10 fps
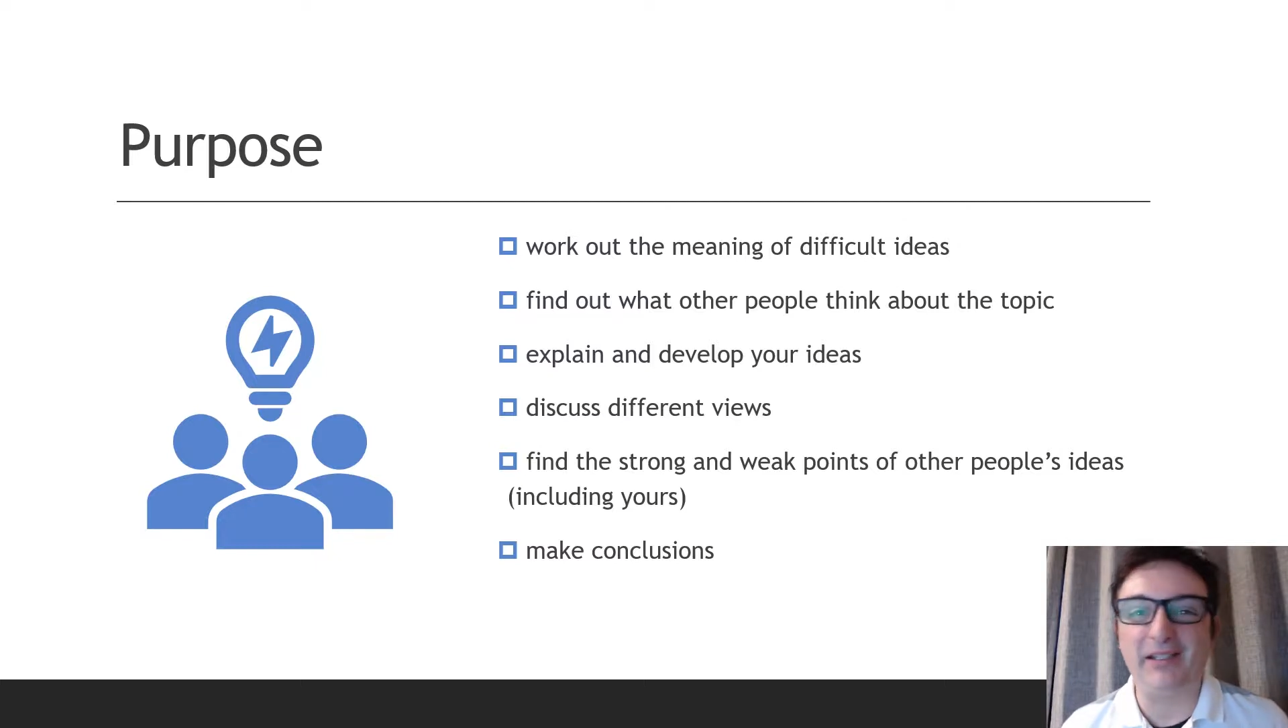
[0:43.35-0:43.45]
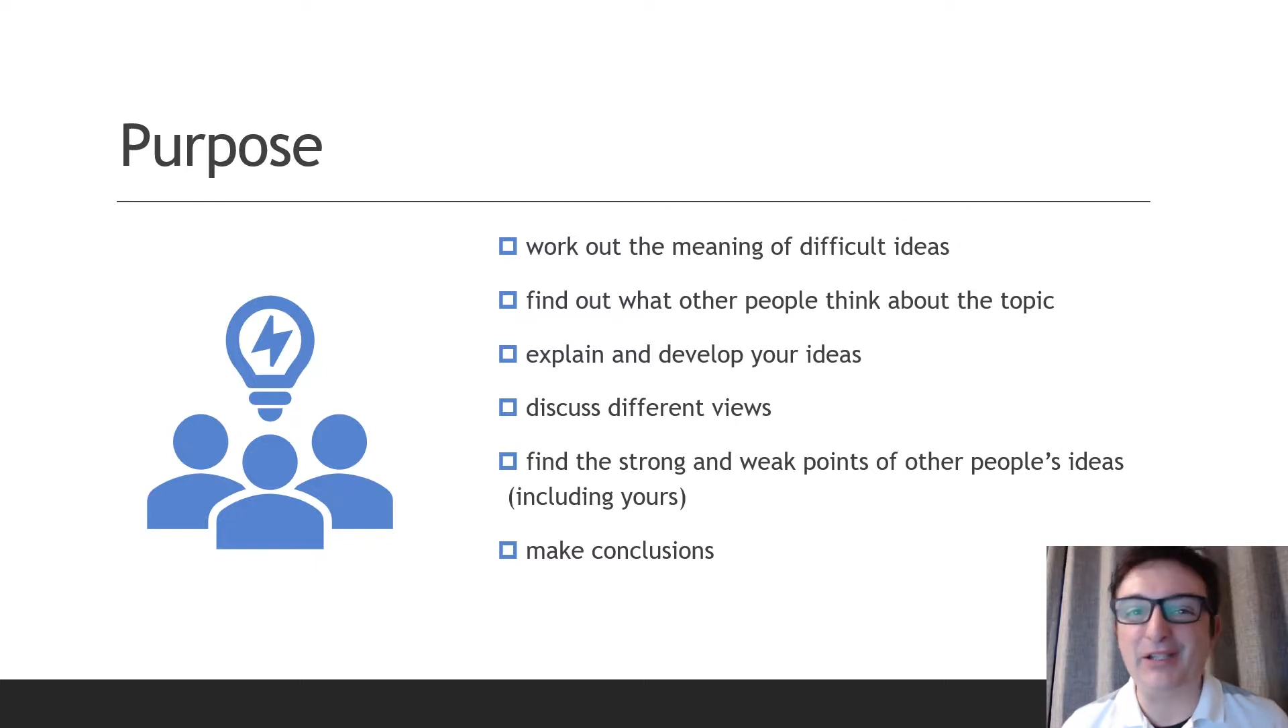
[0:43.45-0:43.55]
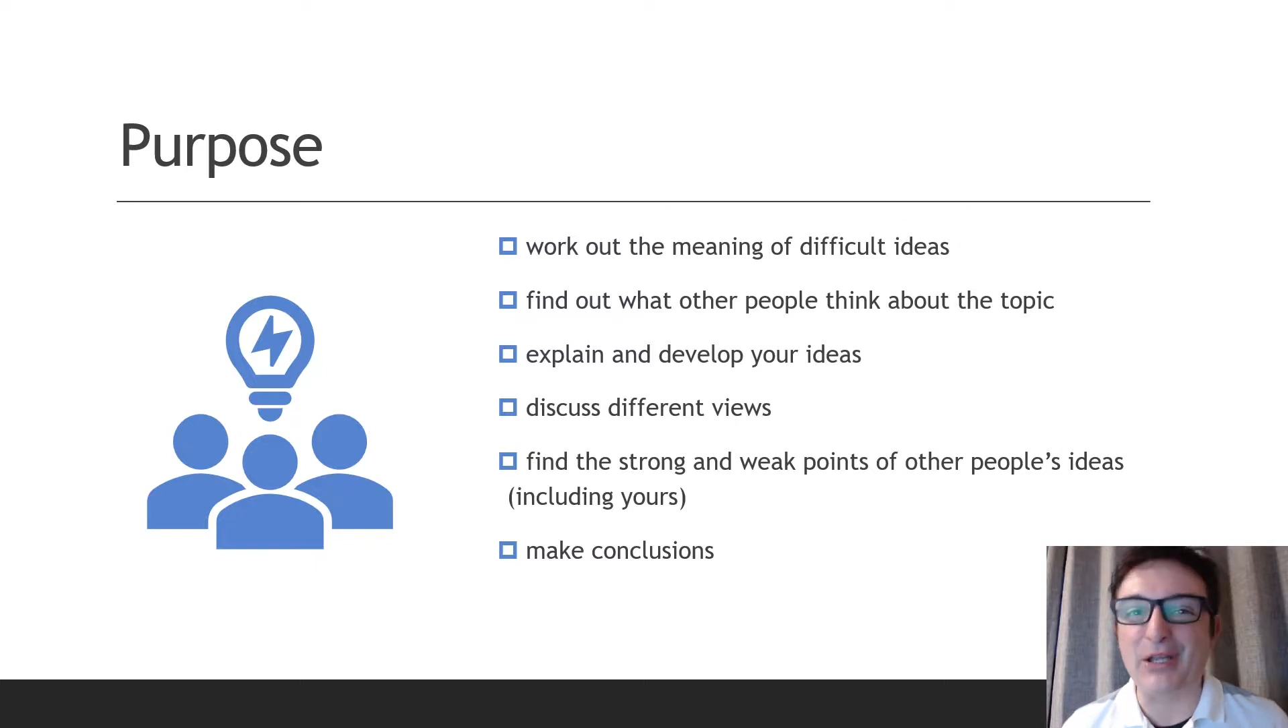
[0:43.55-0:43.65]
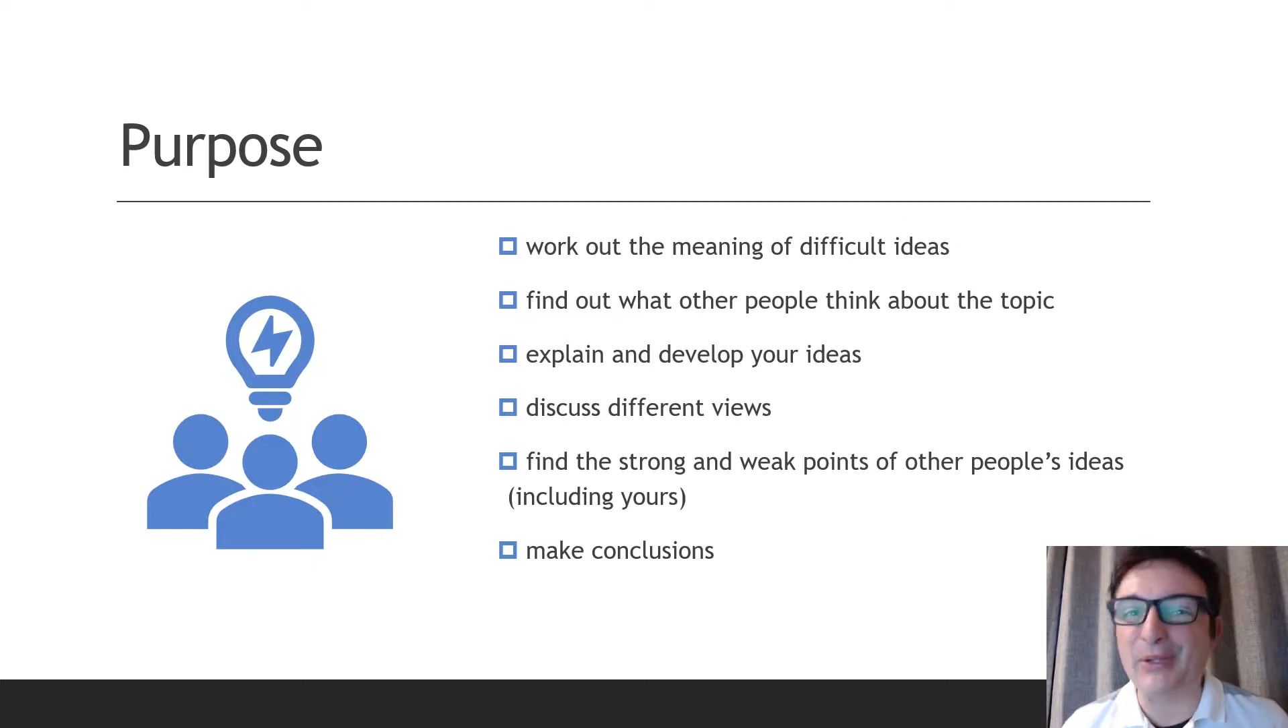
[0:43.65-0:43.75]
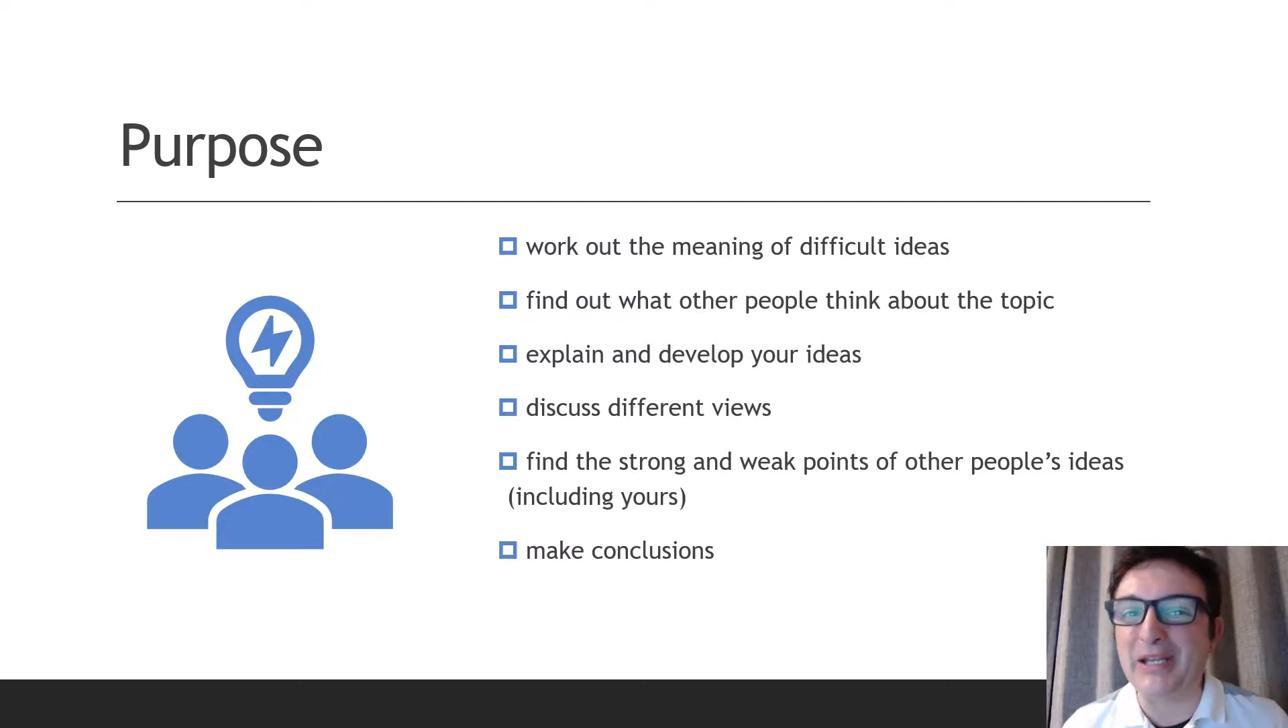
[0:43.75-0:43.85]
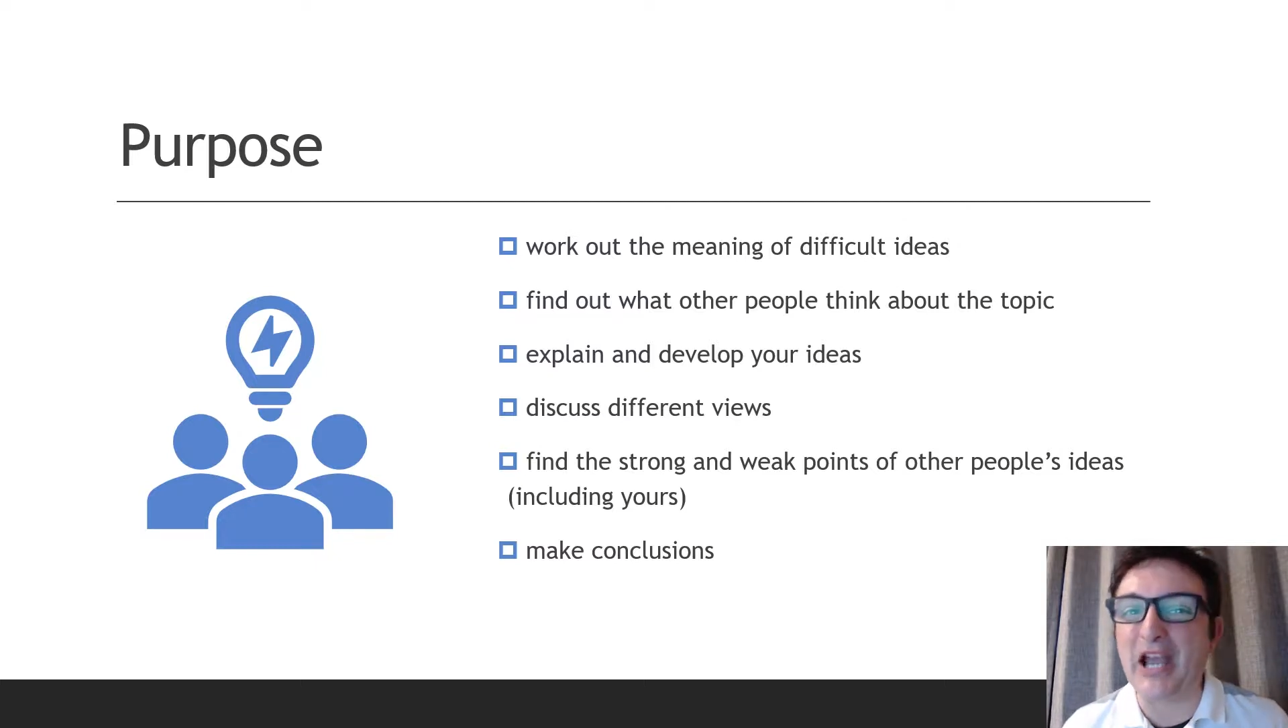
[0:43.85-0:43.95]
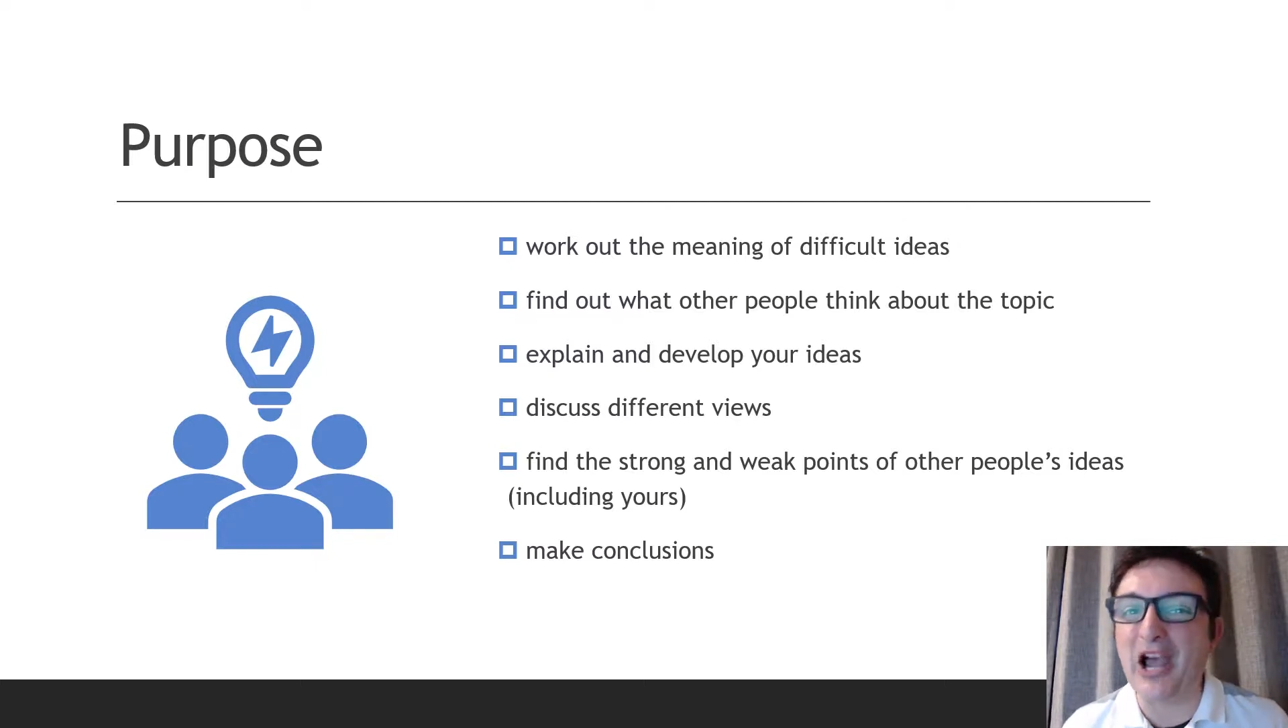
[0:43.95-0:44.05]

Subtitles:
only